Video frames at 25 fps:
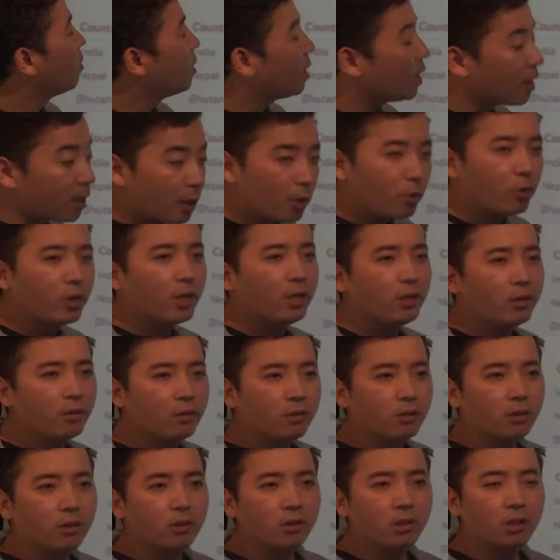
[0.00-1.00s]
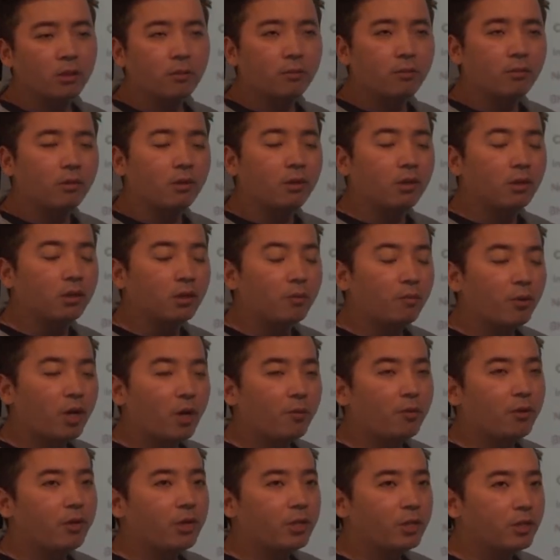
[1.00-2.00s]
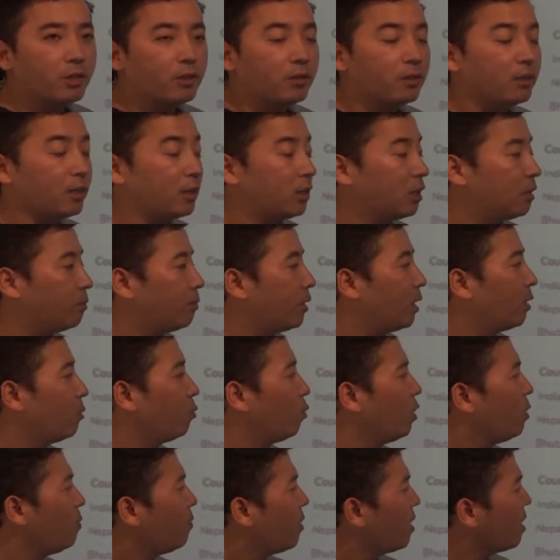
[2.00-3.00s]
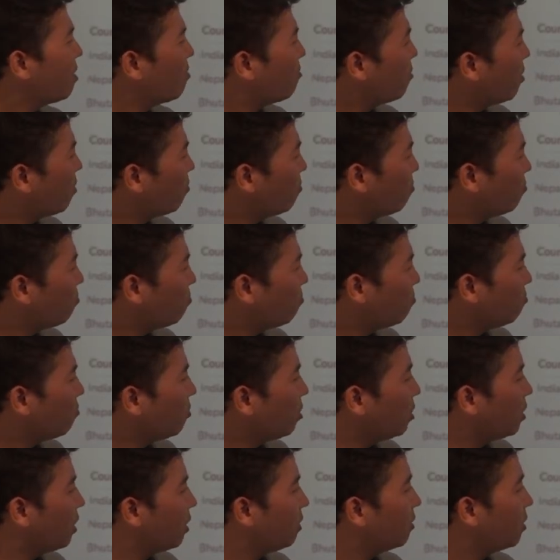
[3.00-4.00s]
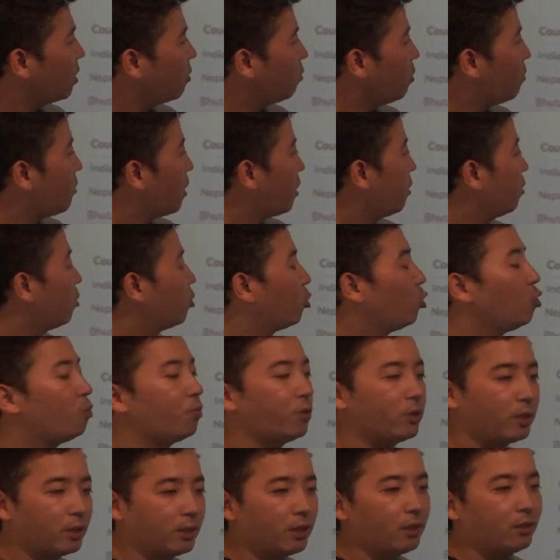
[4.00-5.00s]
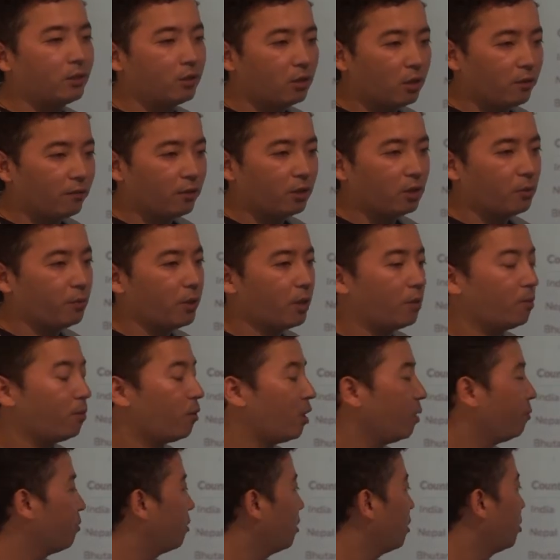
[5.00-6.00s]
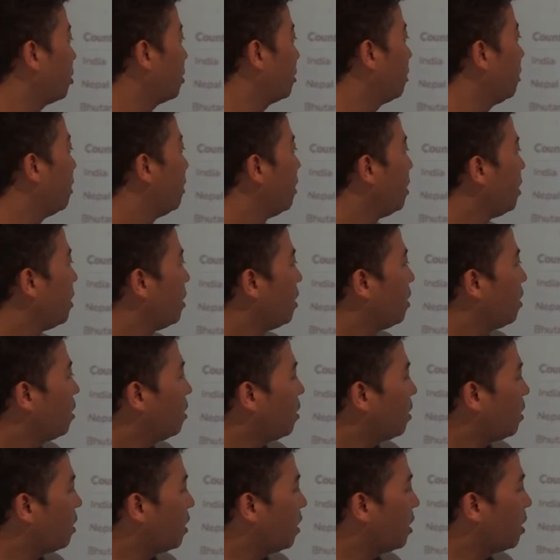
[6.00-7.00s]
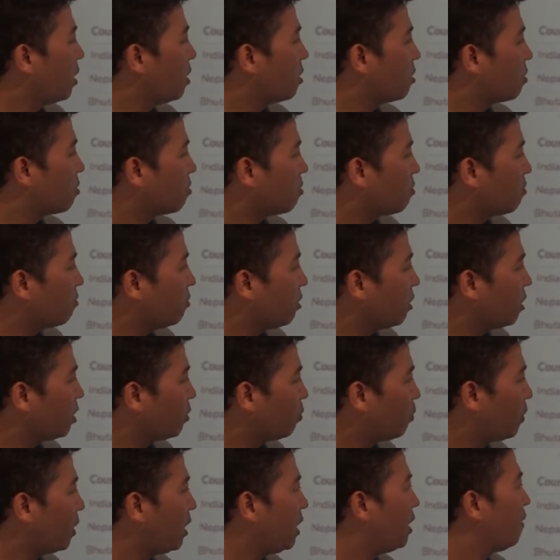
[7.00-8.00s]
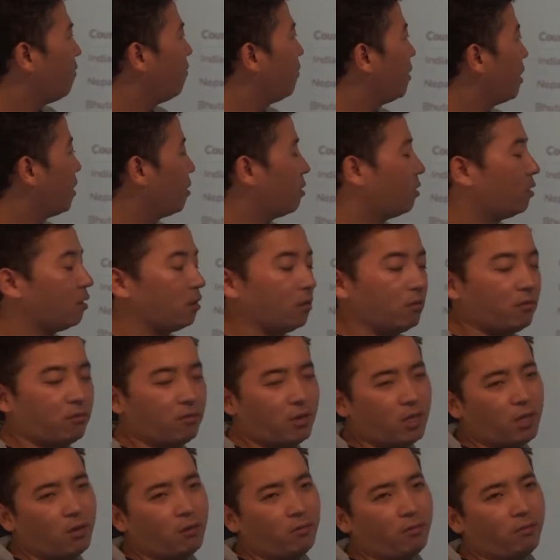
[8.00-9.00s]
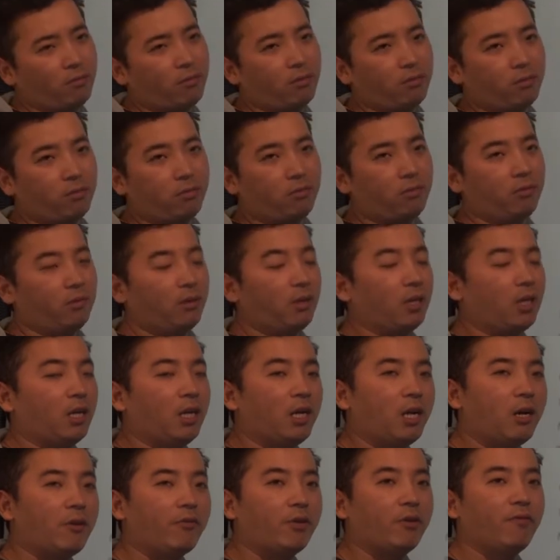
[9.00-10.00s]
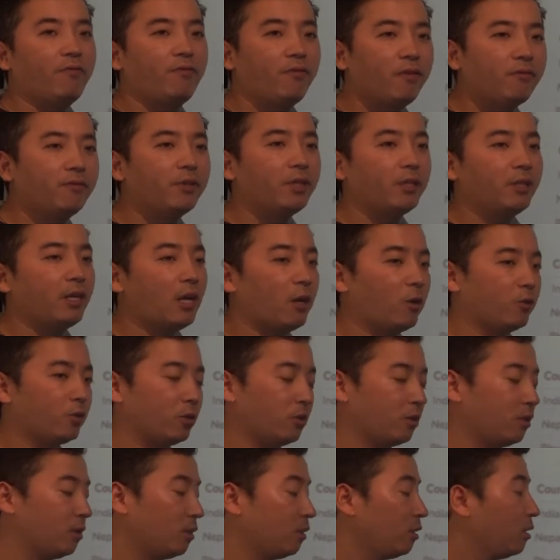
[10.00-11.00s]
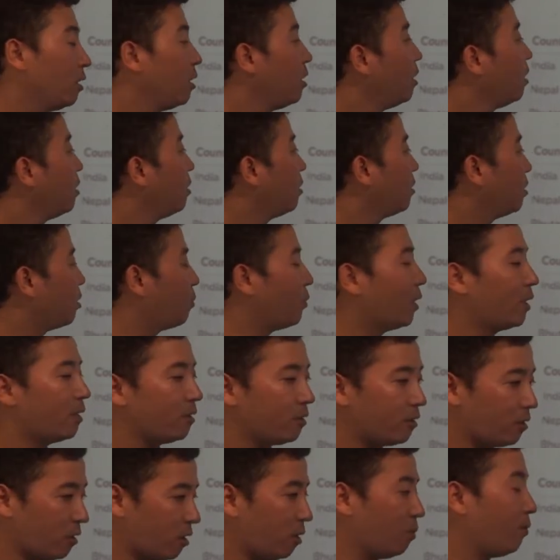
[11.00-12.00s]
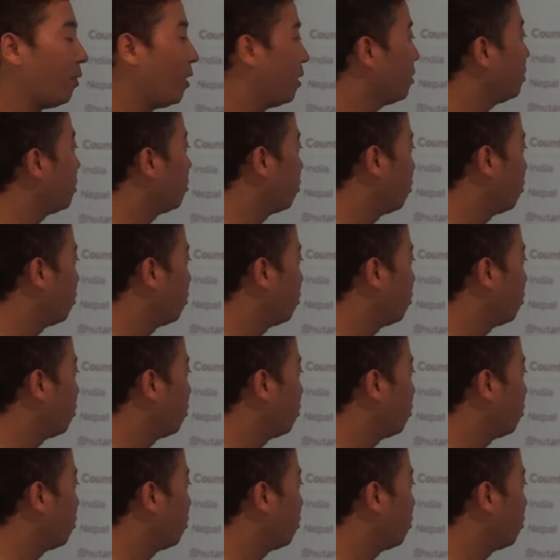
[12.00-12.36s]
including the population inside Tibet, we make around 2% of the Tibetan population, and it is believed that around 150,000 Tibetans are based